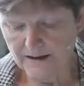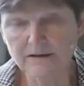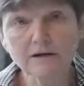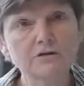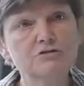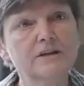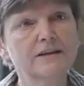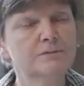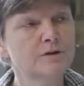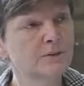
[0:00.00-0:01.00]

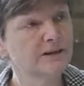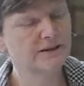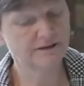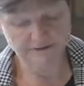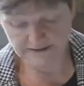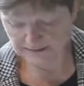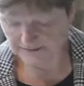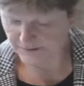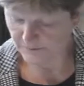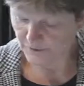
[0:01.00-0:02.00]
Culturally, the property industry
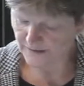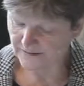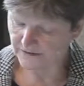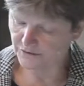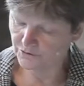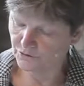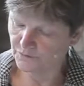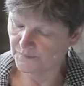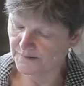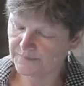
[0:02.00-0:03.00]
needs to embrace new
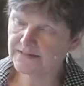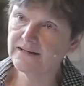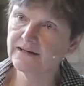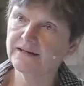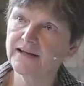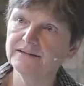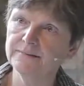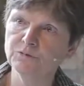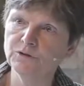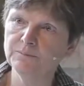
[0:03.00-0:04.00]
norms, a particular case
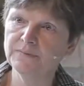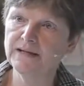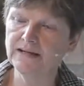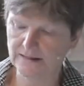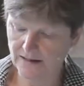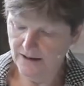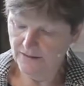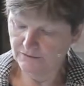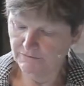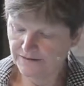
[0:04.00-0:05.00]
in point being
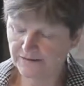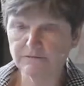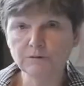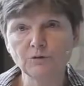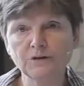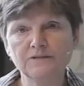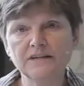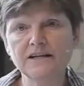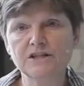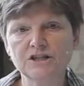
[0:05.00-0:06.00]
the risks and rewards of
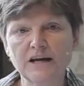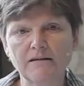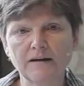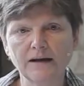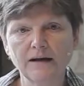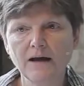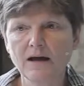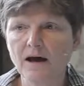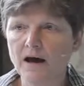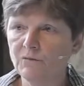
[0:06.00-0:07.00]
data sharing.
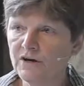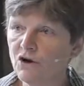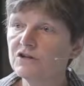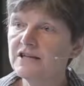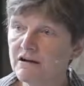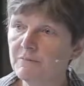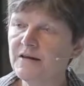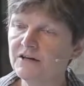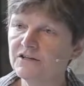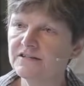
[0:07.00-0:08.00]
We're not
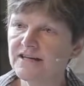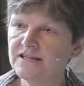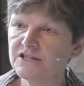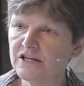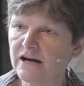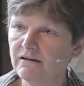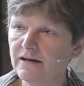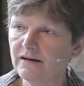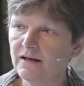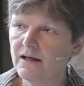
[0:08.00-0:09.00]
terribly good at data
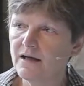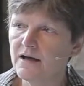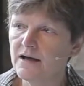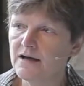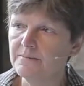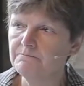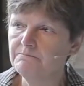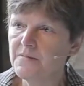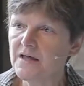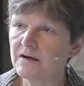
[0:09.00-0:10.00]
sharing,
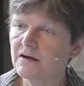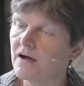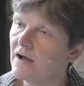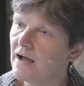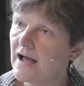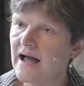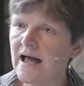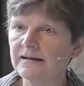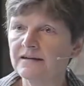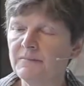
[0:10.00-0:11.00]

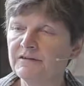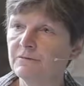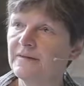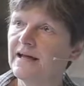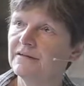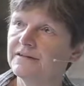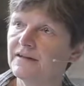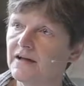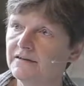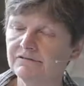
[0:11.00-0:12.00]
and coming from the
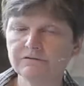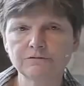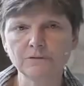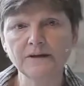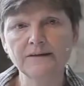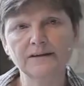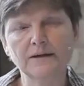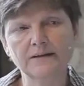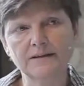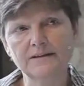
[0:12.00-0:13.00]
outside 4 years
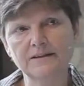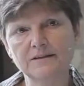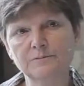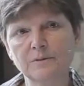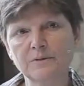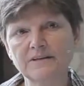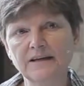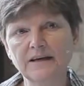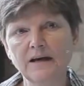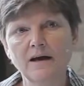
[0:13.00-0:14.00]
ago as I did into
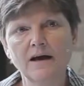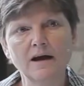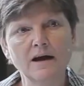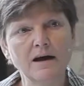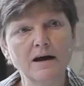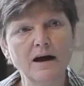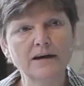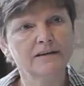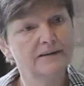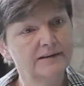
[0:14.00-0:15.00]
property,
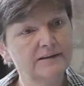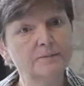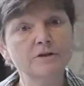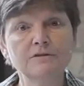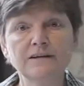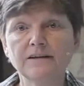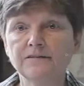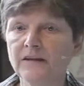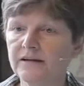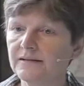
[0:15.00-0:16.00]
I can see some good reasons
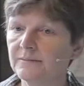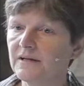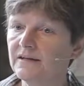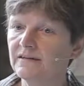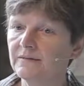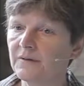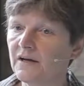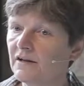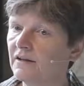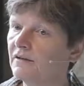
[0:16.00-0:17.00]
for that in some cases, but
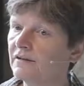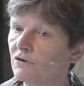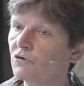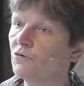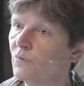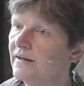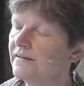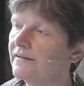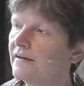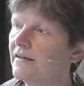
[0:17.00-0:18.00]
I think it's not
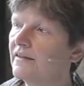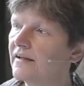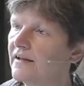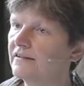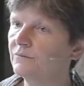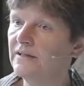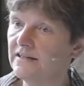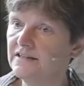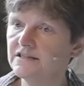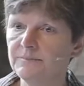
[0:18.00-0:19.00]
always the case that we
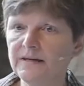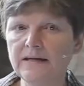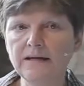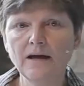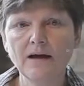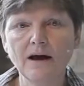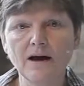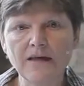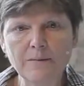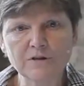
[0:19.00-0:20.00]
need to be
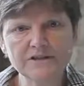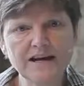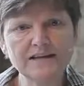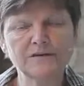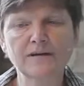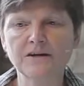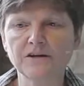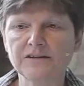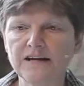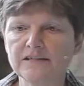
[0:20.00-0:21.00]
that protective around
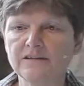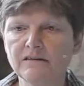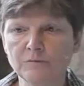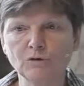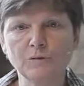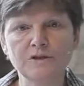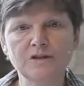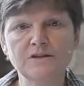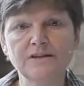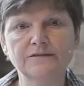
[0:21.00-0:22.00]
our data. There are more
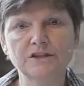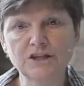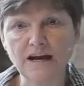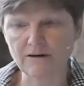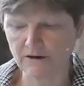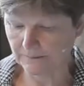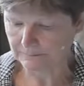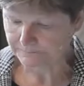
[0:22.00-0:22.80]
opportunities for sharing.